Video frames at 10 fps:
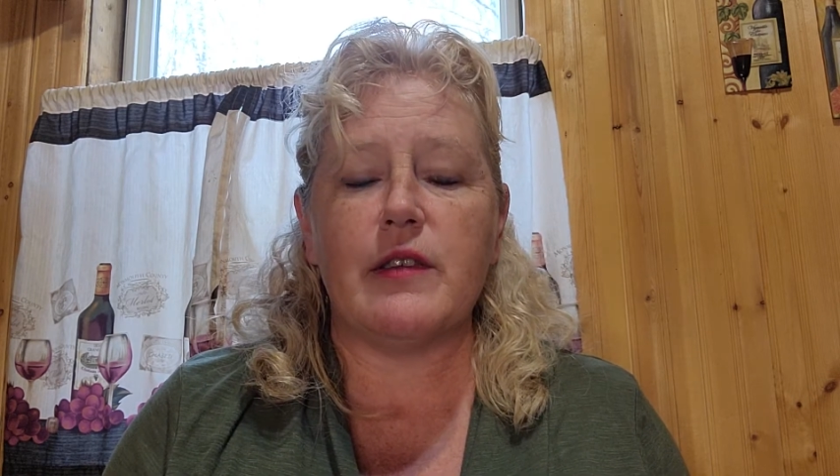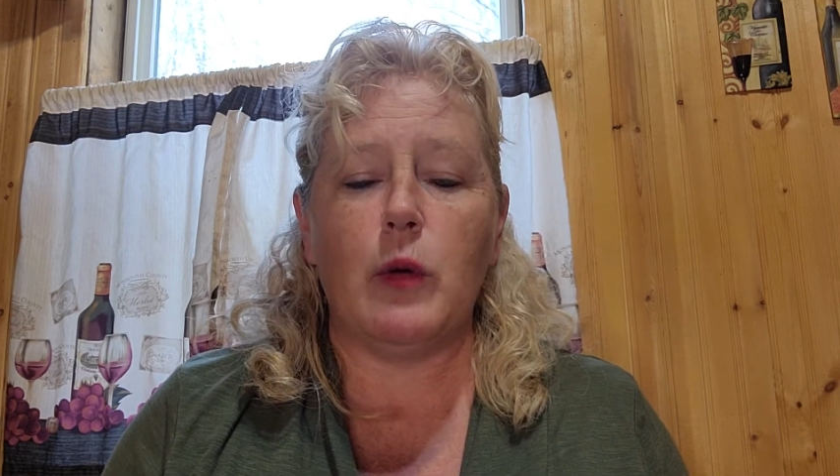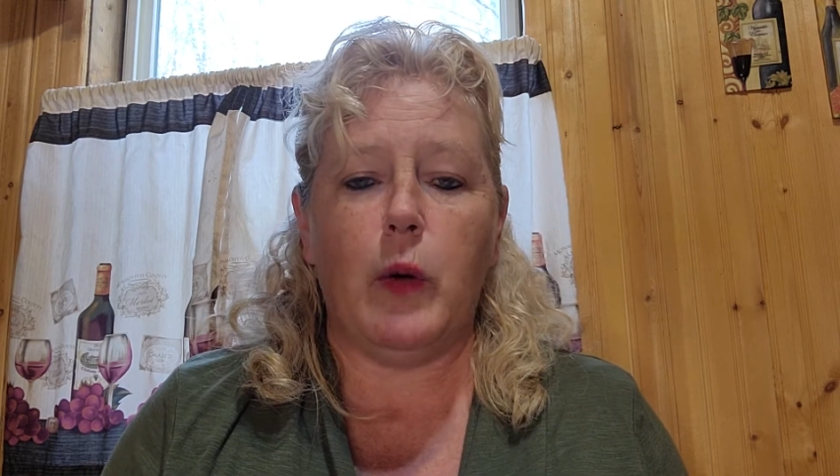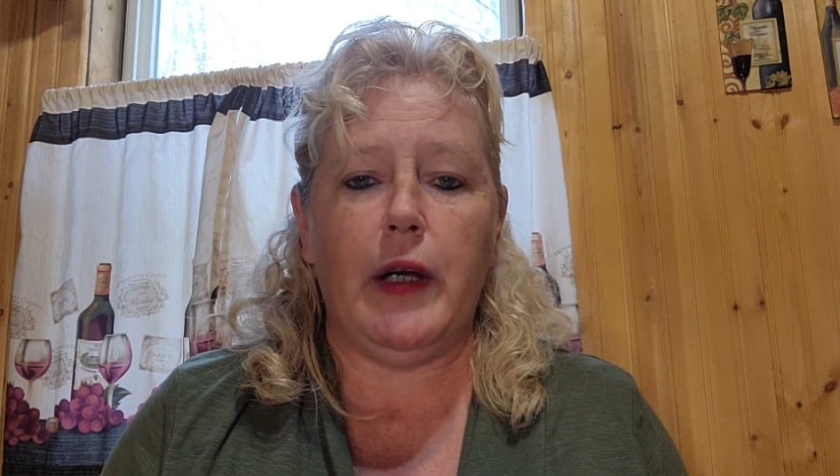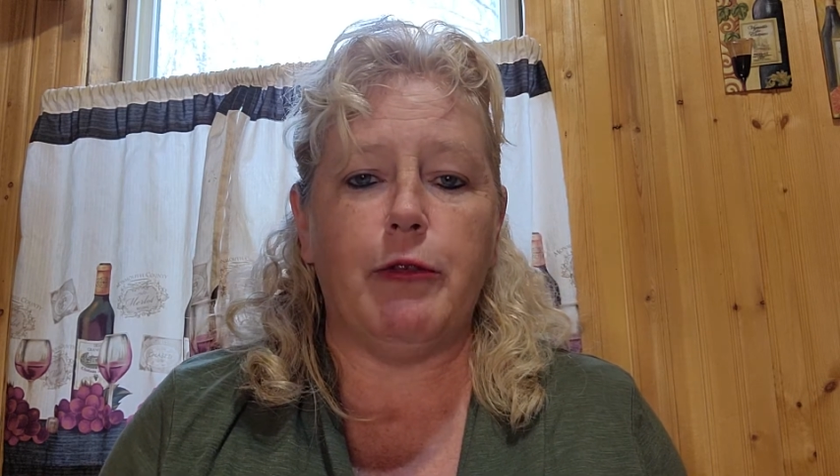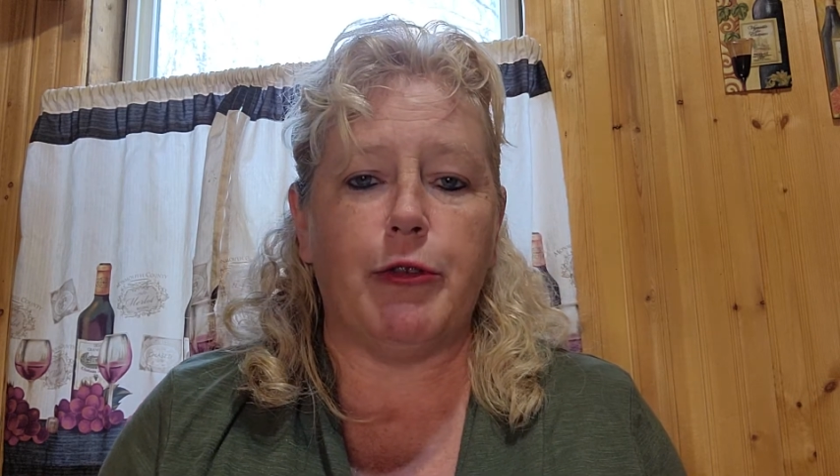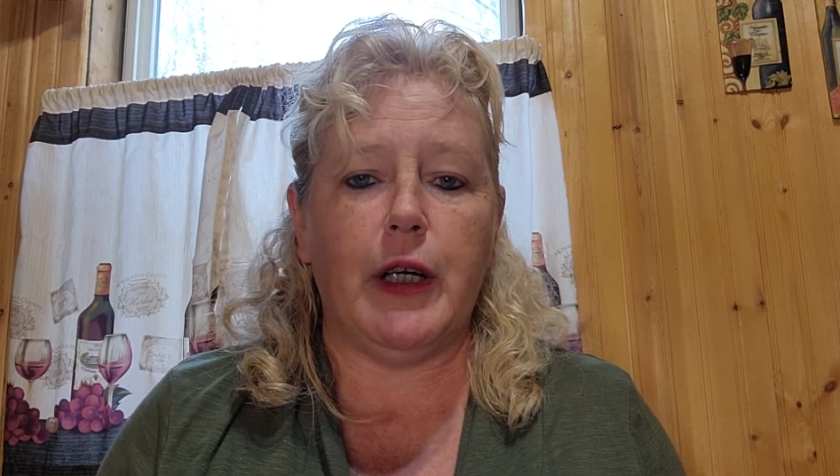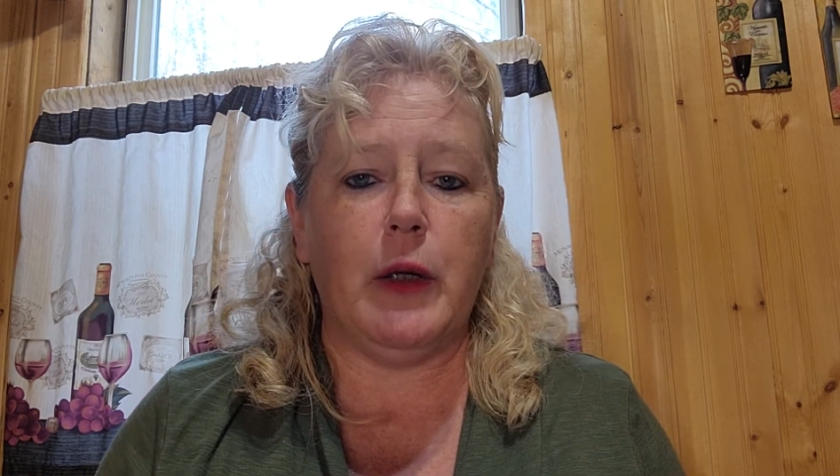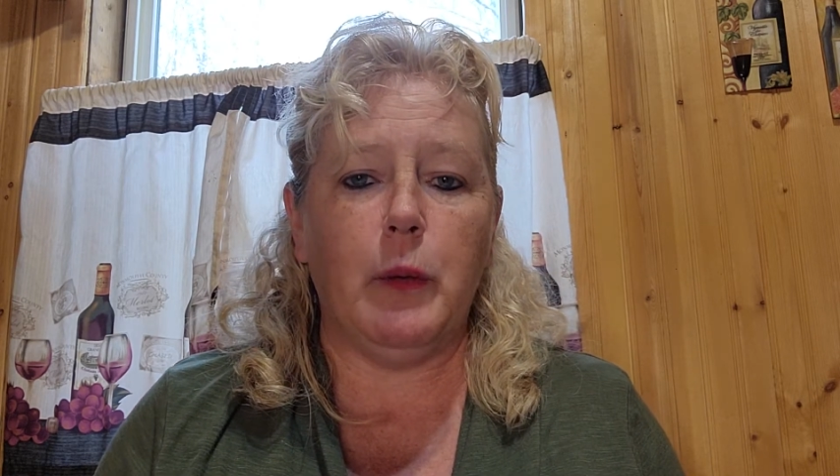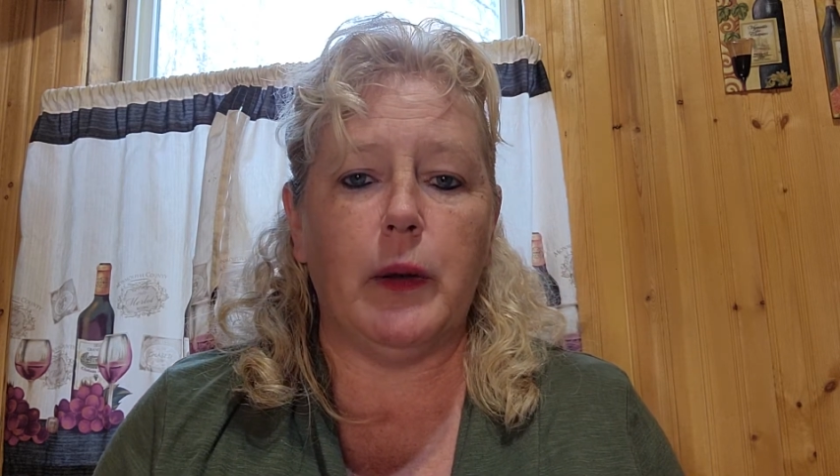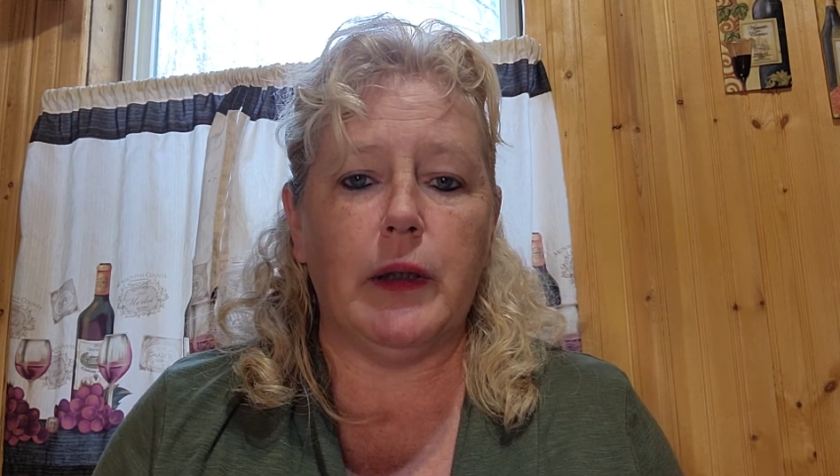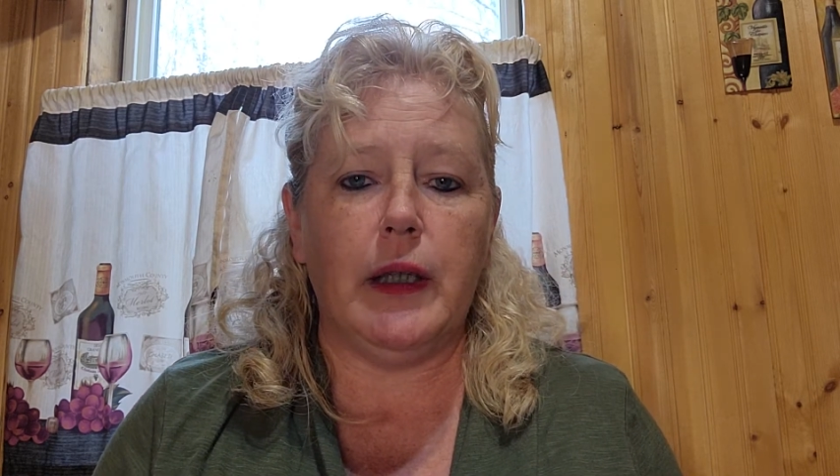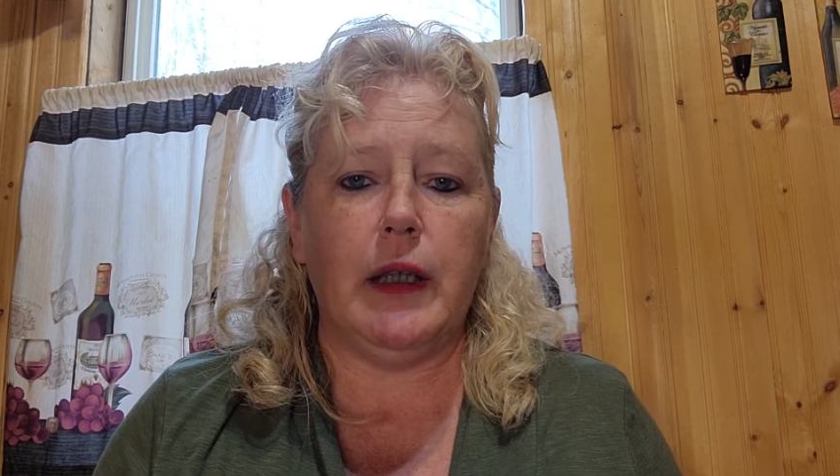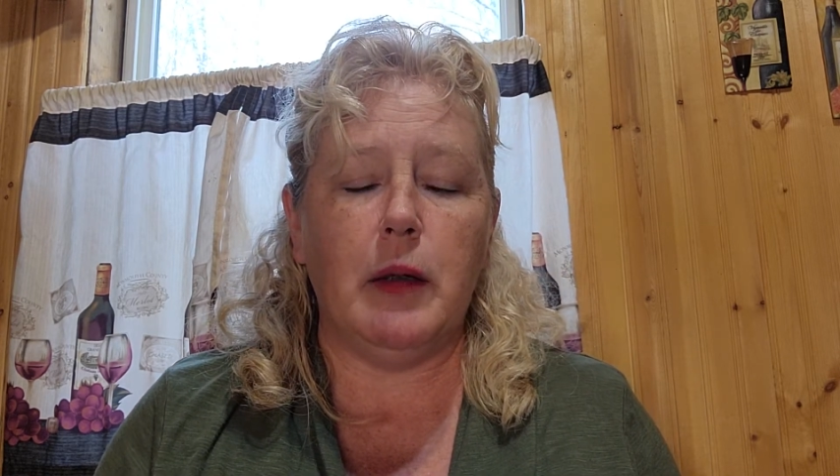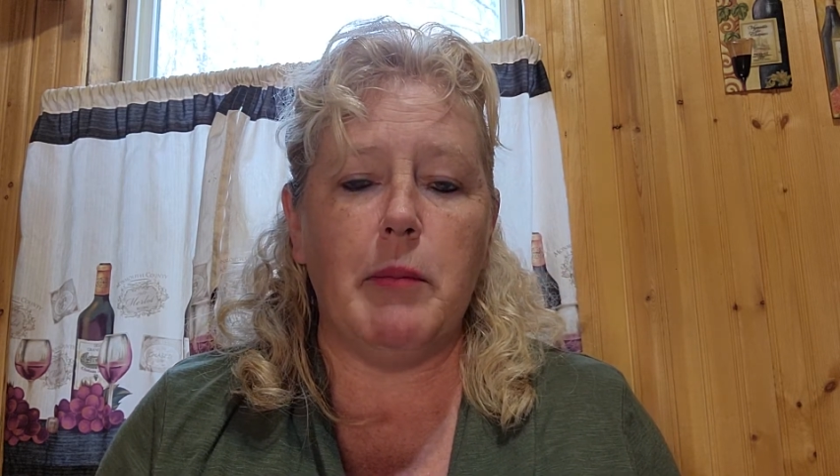quite
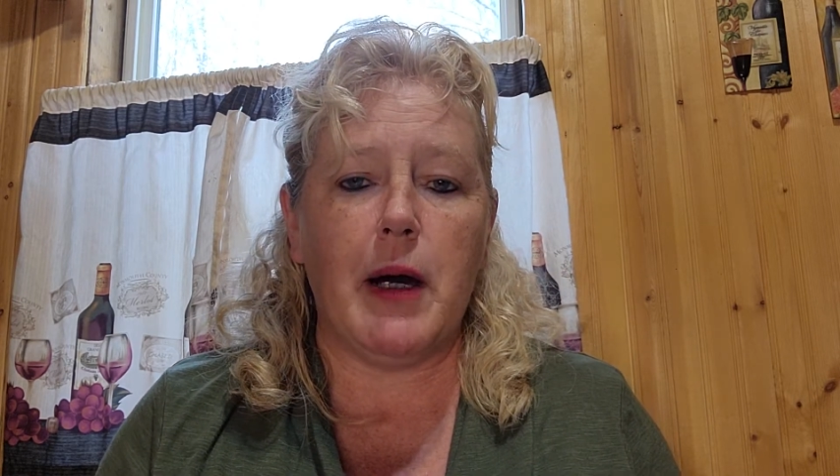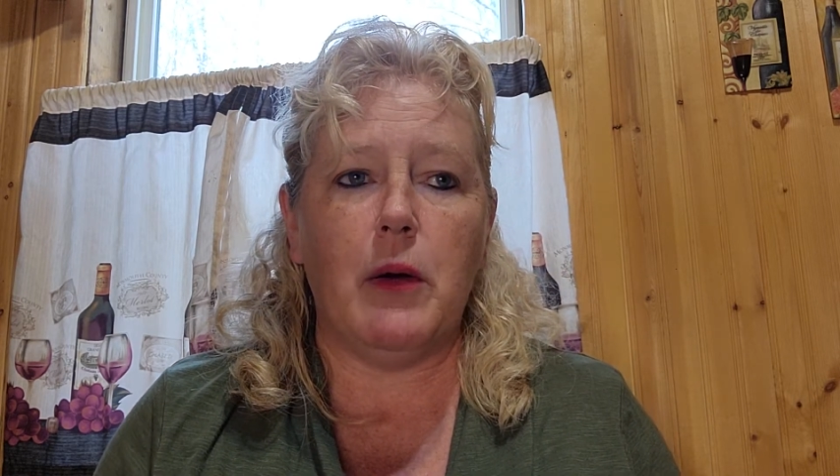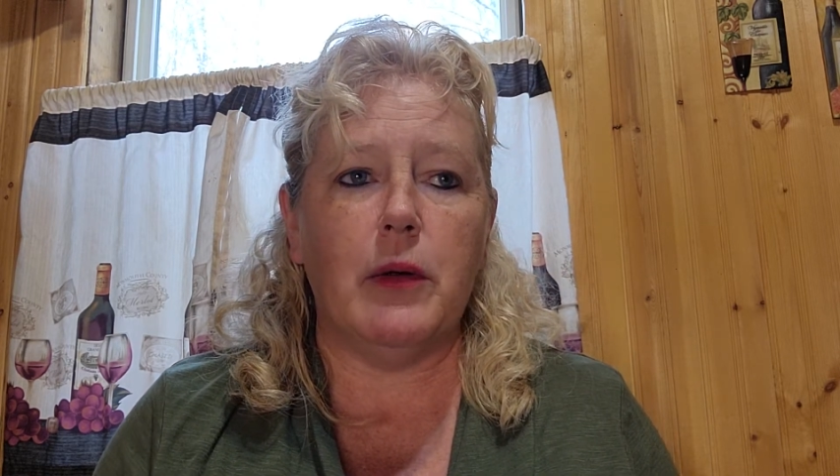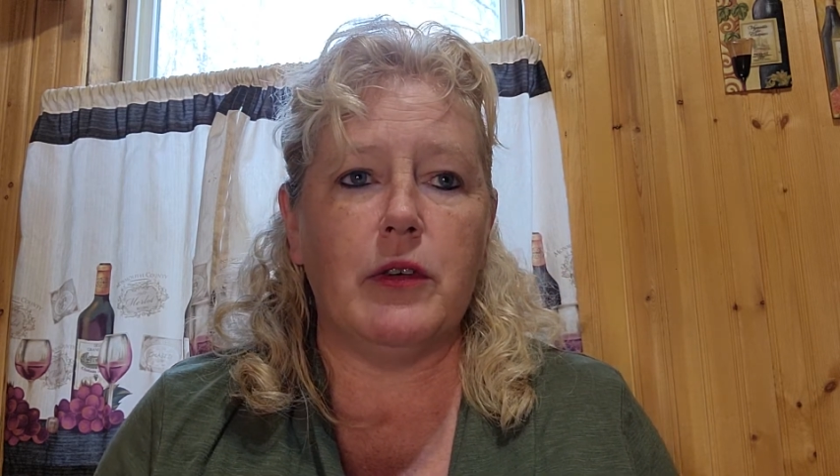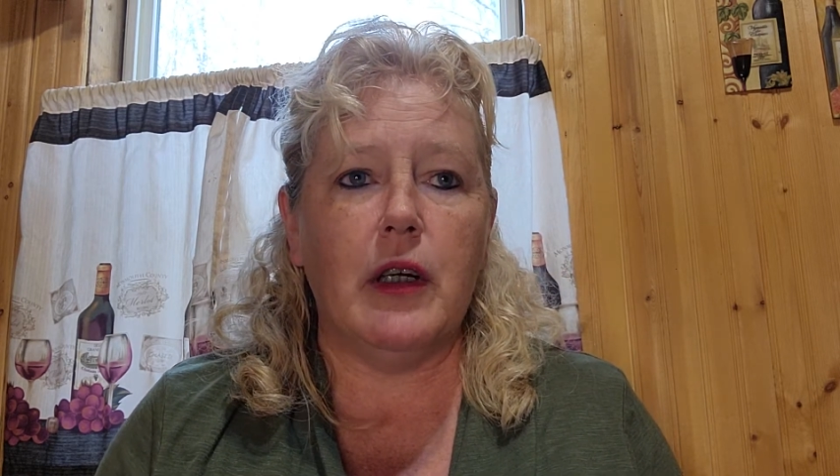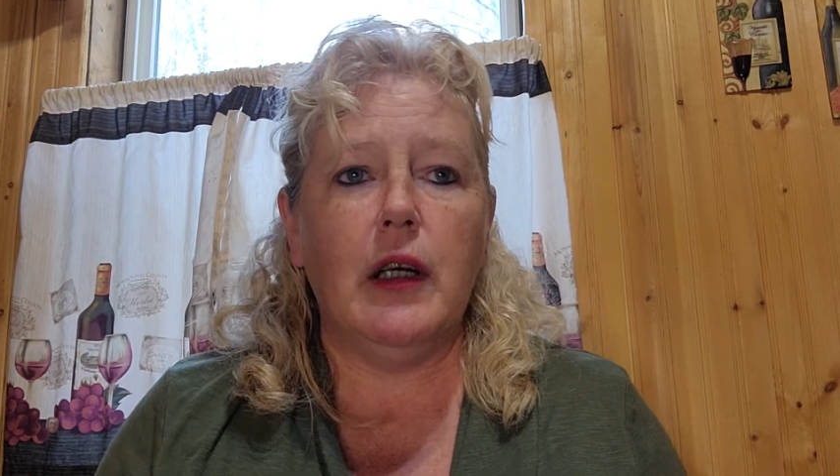frequently about,